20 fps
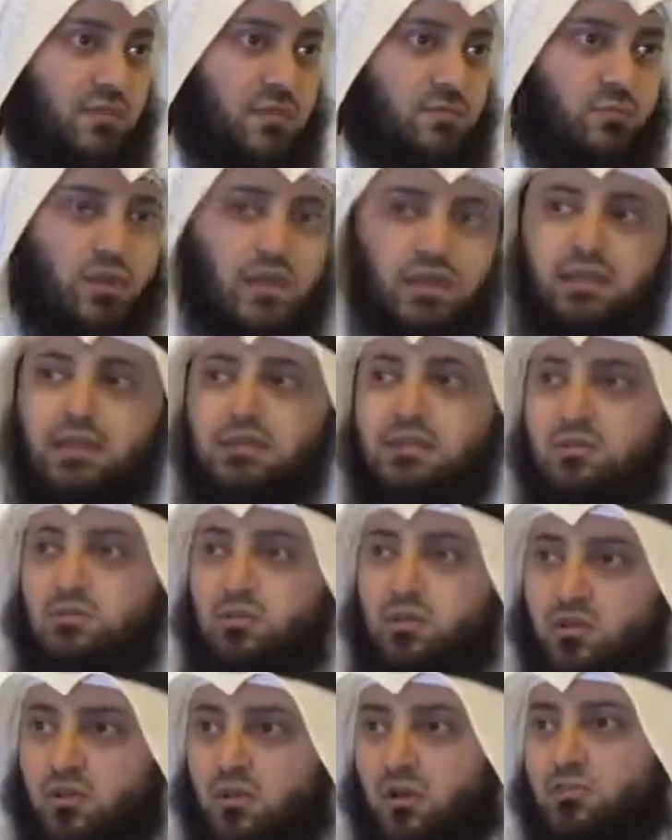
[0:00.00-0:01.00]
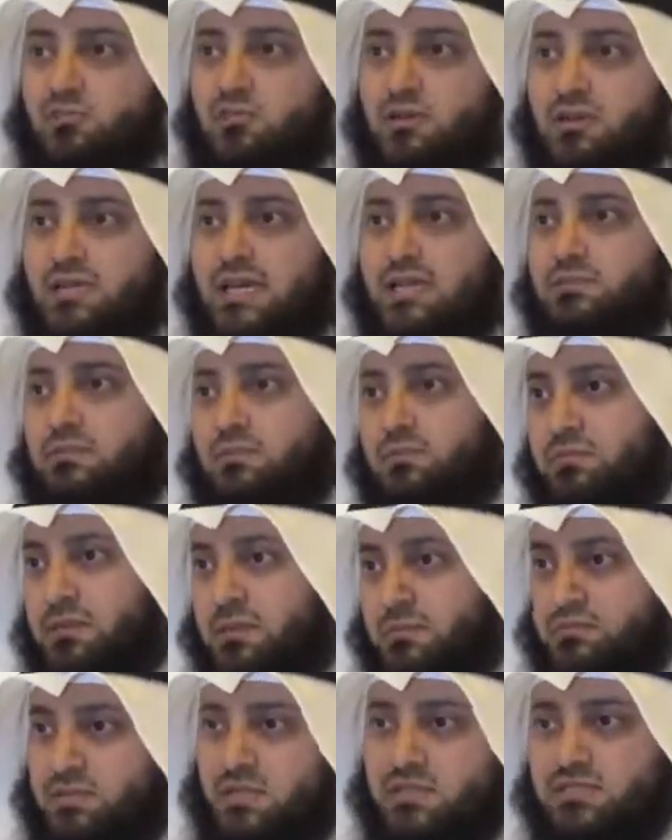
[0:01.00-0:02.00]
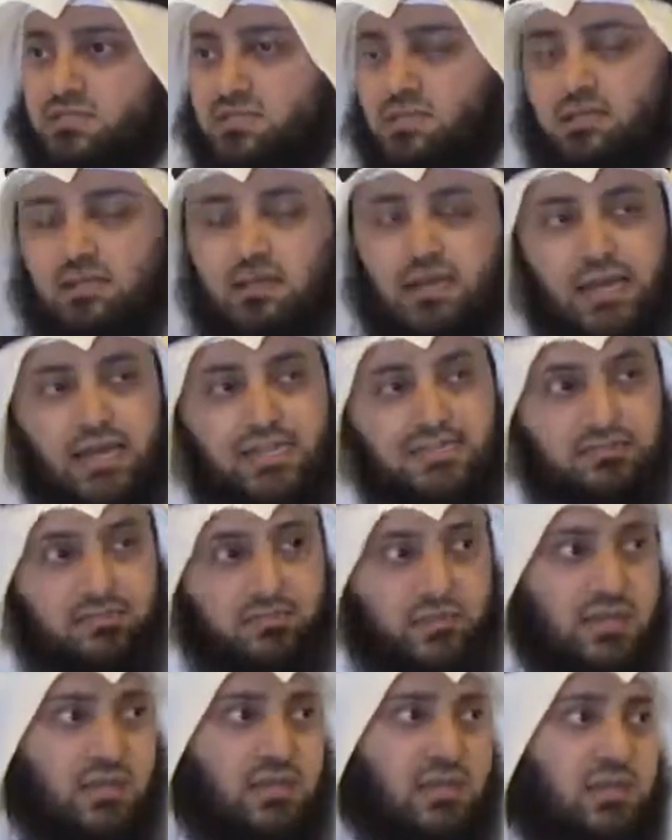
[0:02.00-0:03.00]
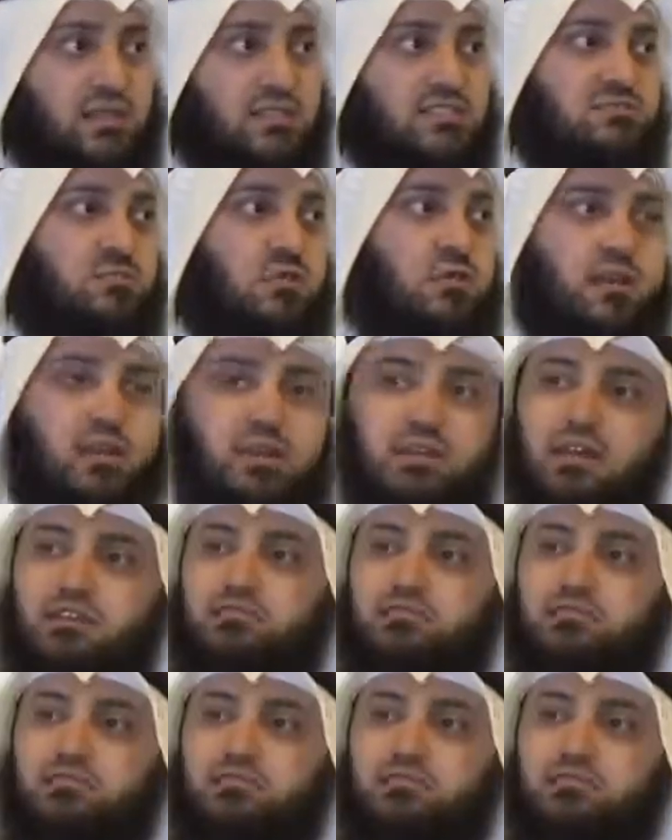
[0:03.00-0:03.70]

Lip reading: Breaking the bone of a dead person as breaking his bone